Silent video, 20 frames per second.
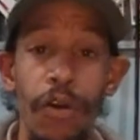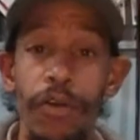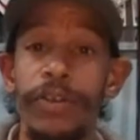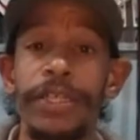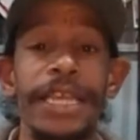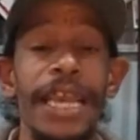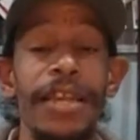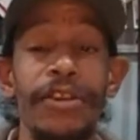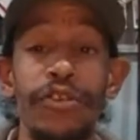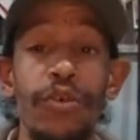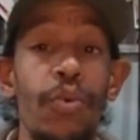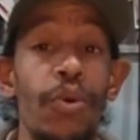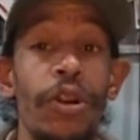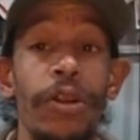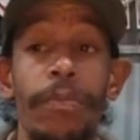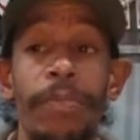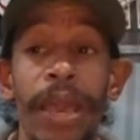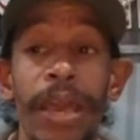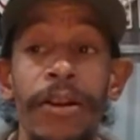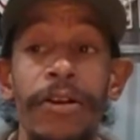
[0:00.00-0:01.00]
tend to
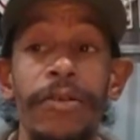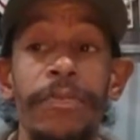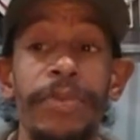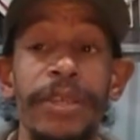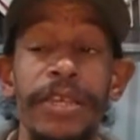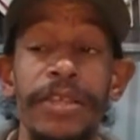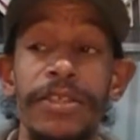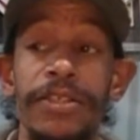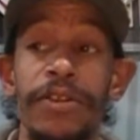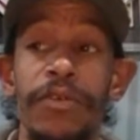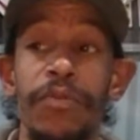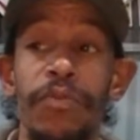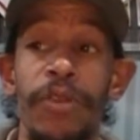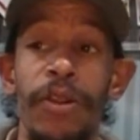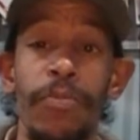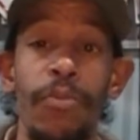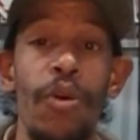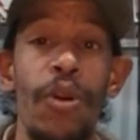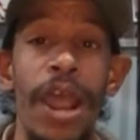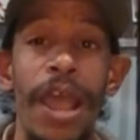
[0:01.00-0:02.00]
work better because
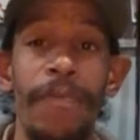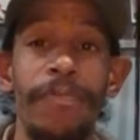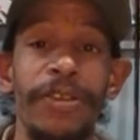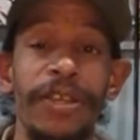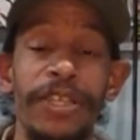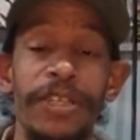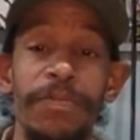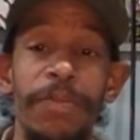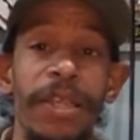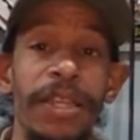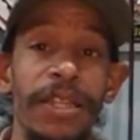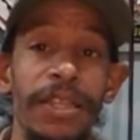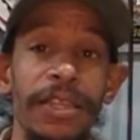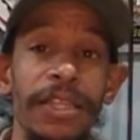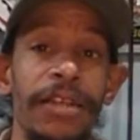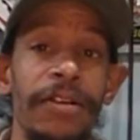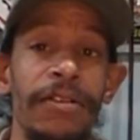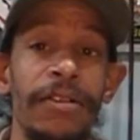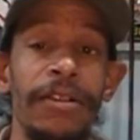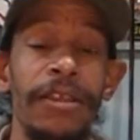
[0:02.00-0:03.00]
they're more apt to expend a
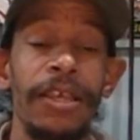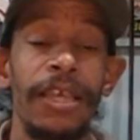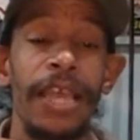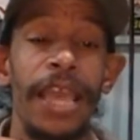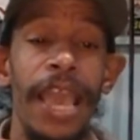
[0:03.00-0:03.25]
little